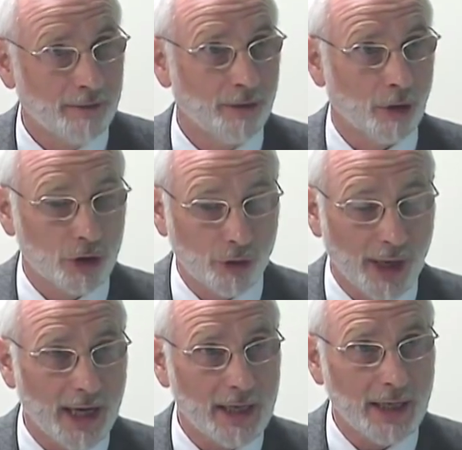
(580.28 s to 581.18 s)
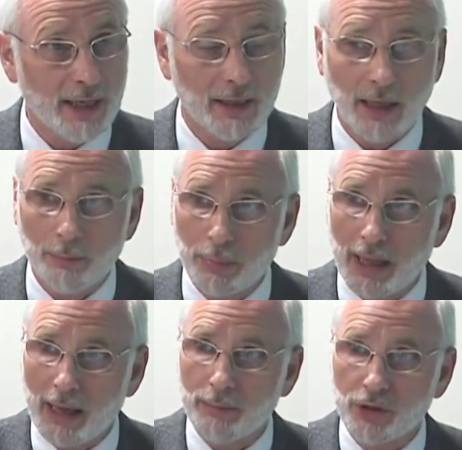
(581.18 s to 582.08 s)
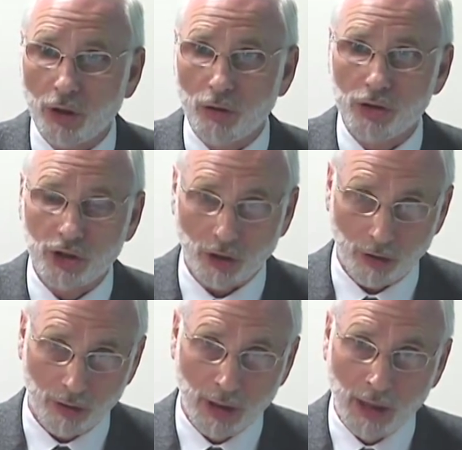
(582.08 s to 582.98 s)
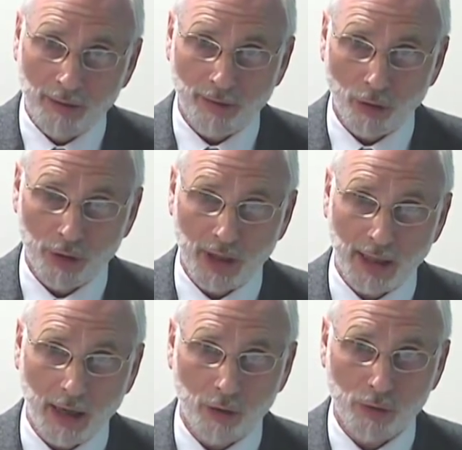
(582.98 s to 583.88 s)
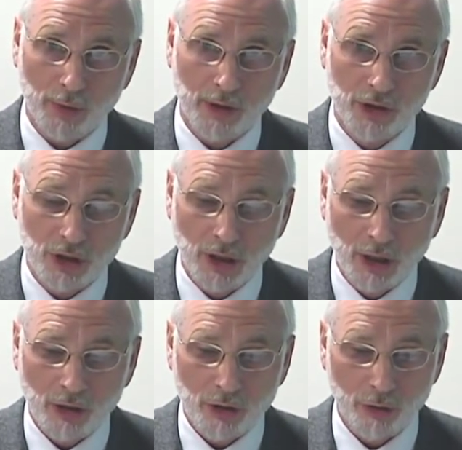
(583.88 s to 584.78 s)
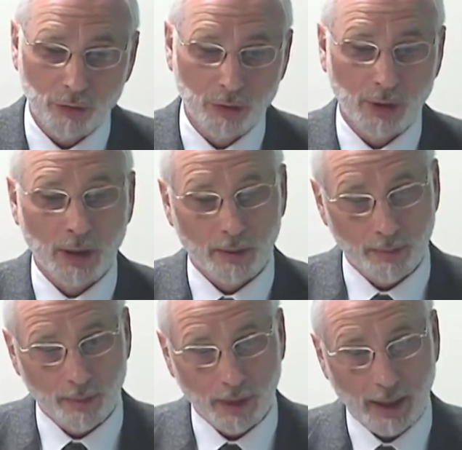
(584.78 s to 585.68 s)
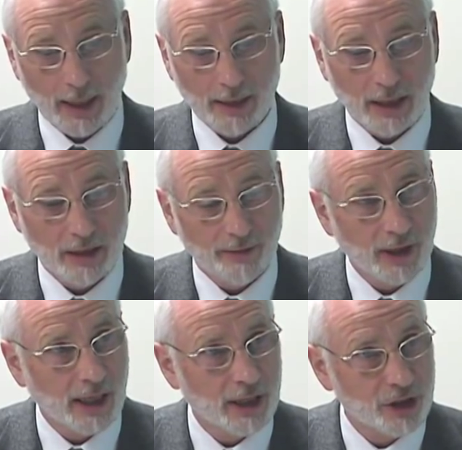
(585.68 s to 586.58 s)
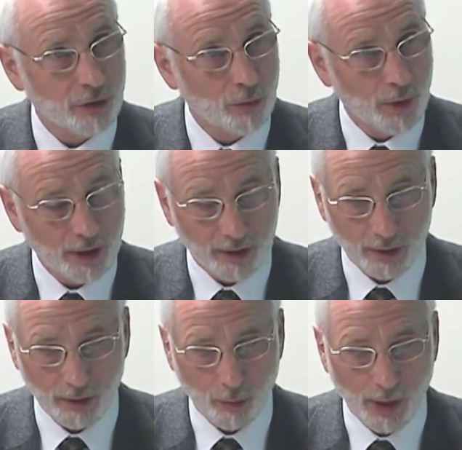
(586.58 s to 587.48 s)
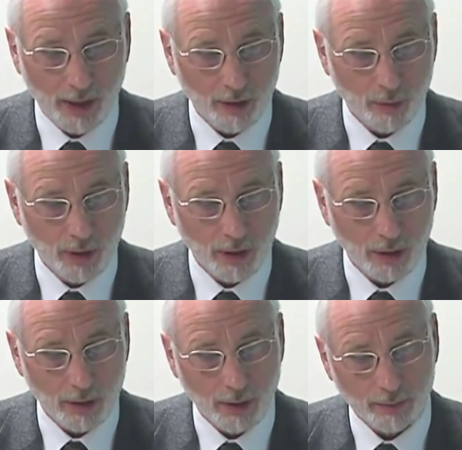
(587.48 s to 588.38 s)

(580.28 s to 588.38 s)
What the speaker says: for trading and perhaps also for looking outwards to identification with the wider world.